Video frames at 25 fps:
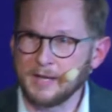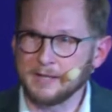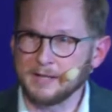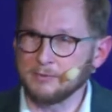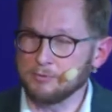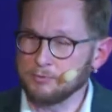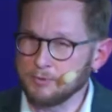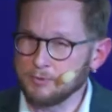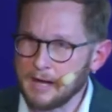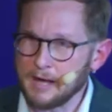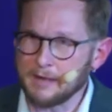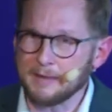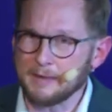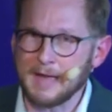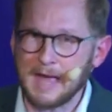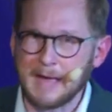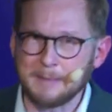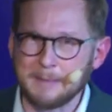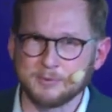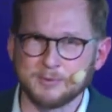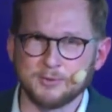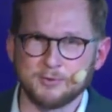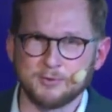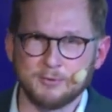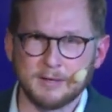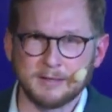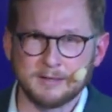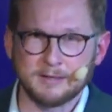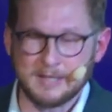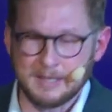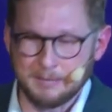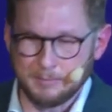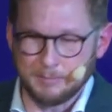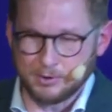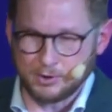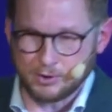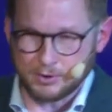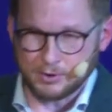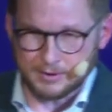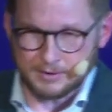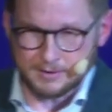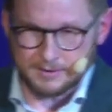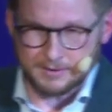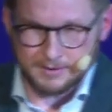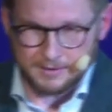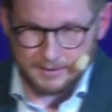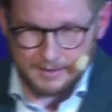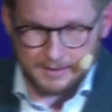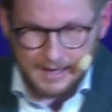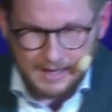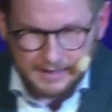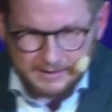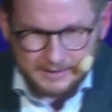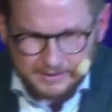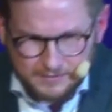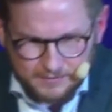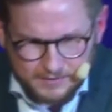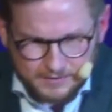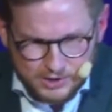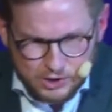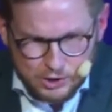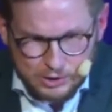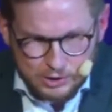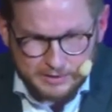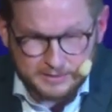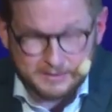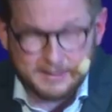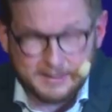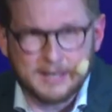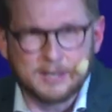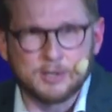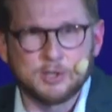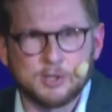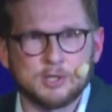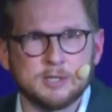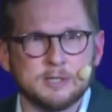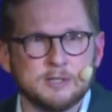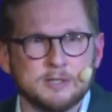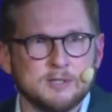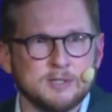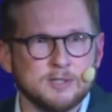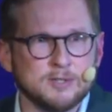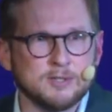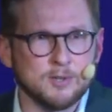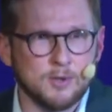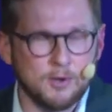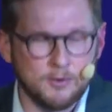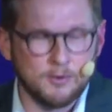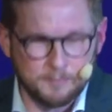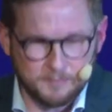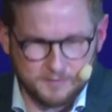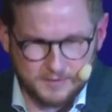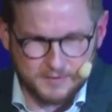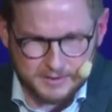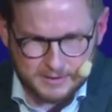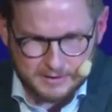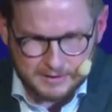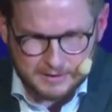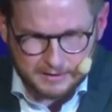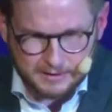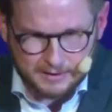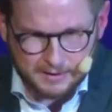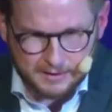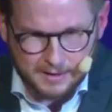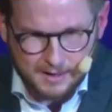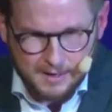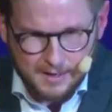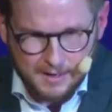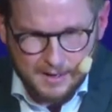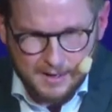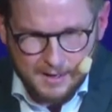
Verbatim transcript: you get rather abstract images. And artificial intelligence, obviously,